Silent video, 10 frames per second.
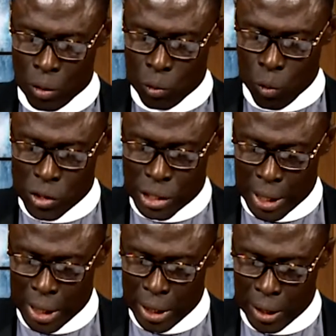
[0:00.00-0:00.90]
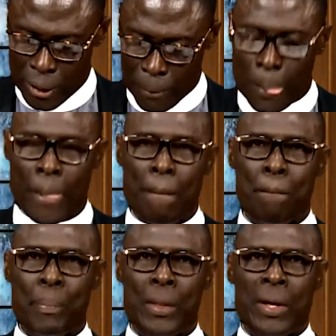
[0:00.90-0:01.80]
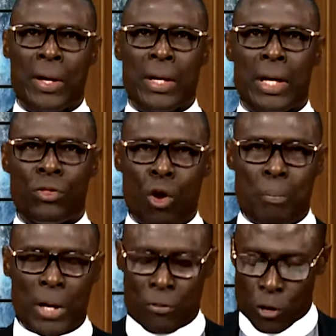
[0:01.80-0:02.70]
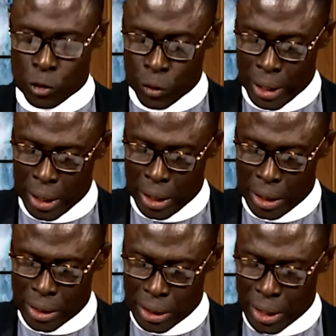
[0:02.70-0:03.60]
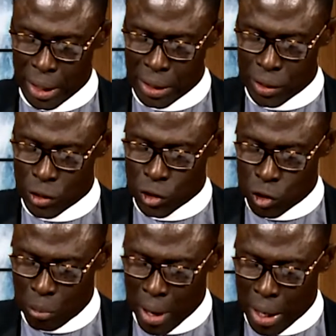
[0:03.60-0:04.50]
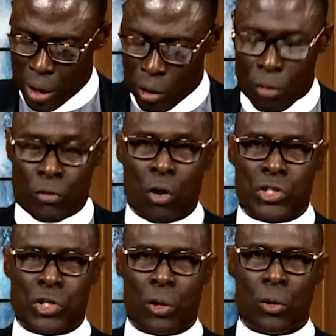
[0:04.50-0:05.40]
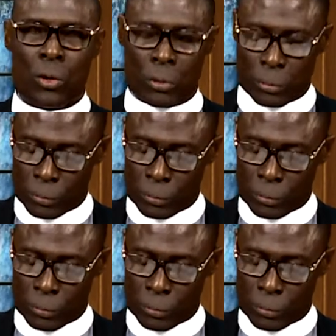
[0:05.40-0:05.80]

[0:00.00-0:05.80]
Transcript: Once again, the topic for today says Summary of God's Law.